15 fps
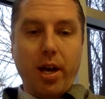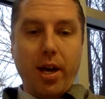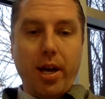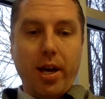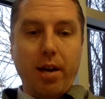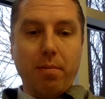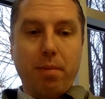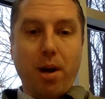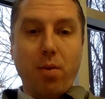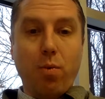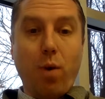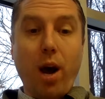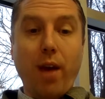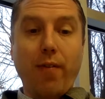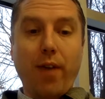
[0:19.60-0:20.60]
and my
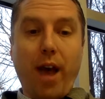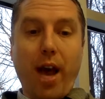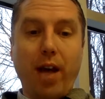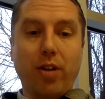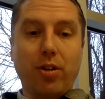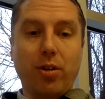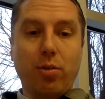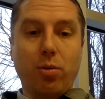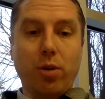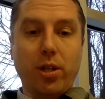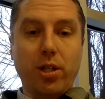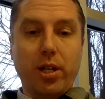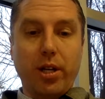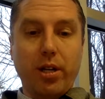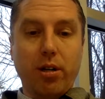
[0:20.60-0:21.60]
wife actually works
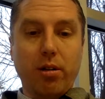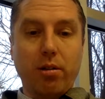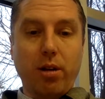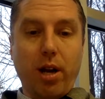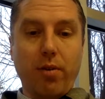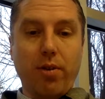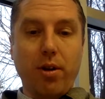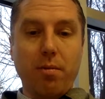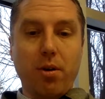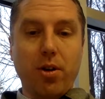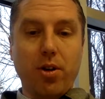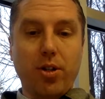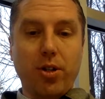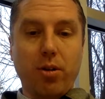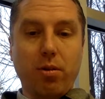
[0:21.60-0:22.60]
here at Ray
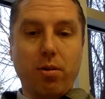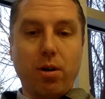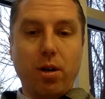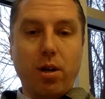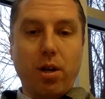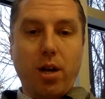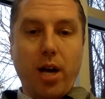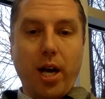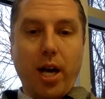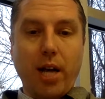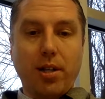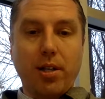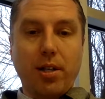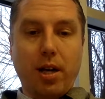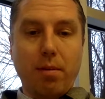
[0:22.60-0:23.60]
Marsh. So I got
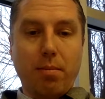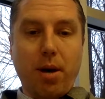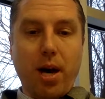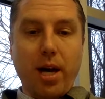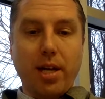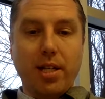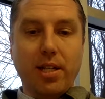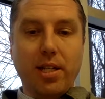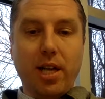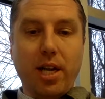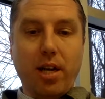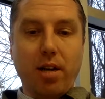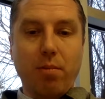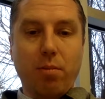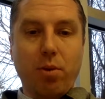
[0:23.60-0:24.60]
to stop by and say
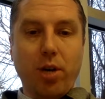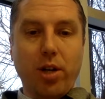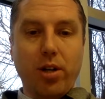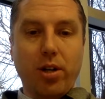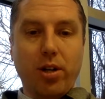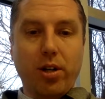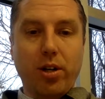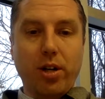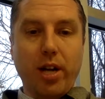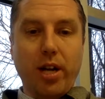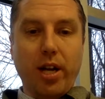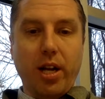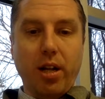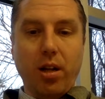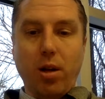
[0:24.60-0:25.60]
good morning to her and
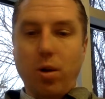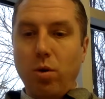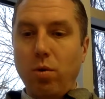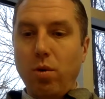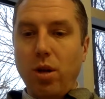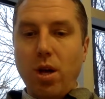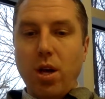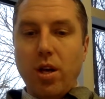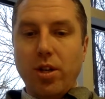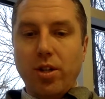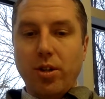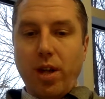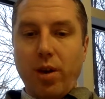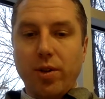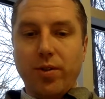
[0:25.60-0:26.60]
hello.
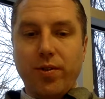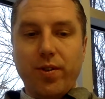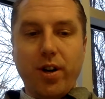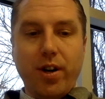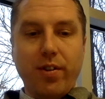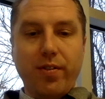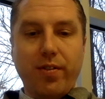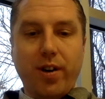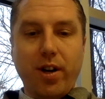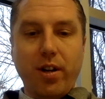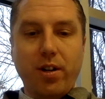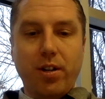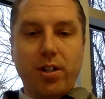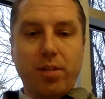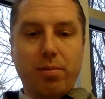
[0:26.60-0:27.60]
So that was very
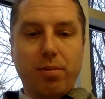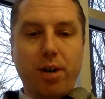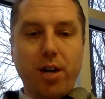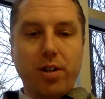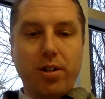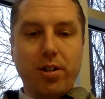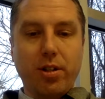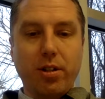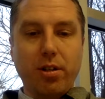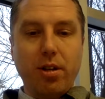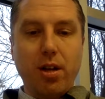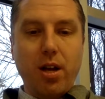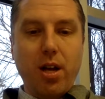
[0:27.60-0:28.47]
fun to surprise her.